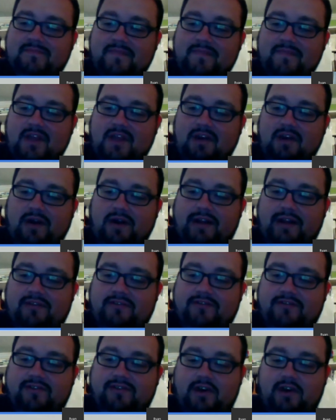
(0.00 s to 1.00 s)
all
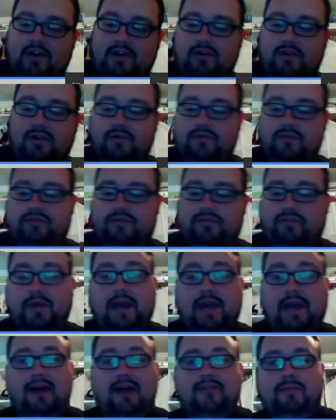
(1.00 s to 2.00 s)
right, so
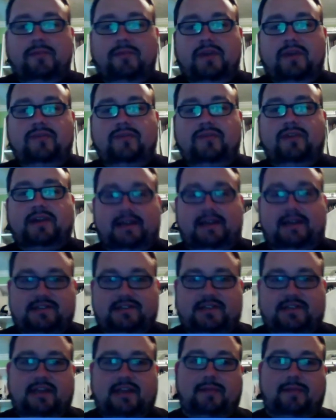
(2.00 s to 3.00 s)
we have a bit of a
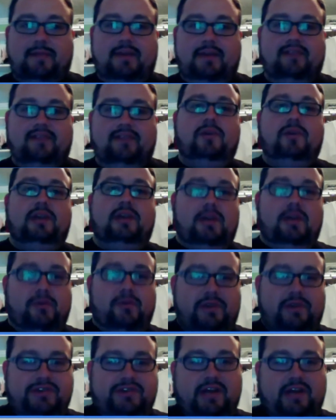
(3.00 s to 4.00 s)
connection there. That means that we
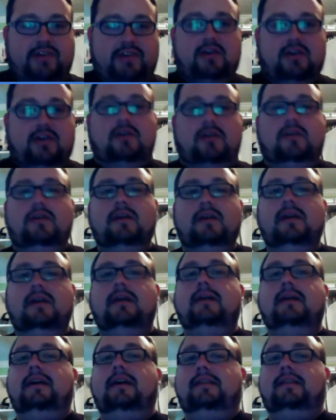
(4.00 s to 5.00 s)
knew each other
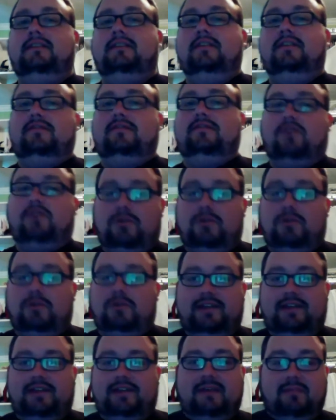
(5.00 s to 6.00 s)
at this
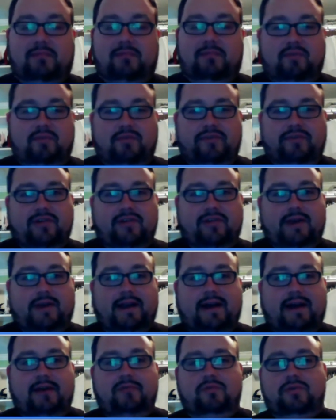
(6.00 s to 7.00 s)
totally unstable proving
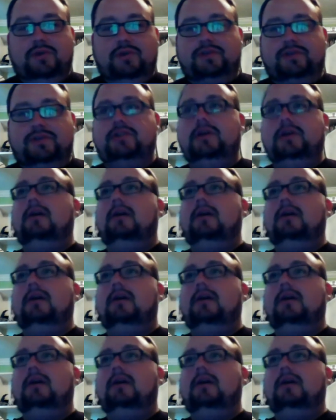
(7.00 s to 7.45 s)
ground, which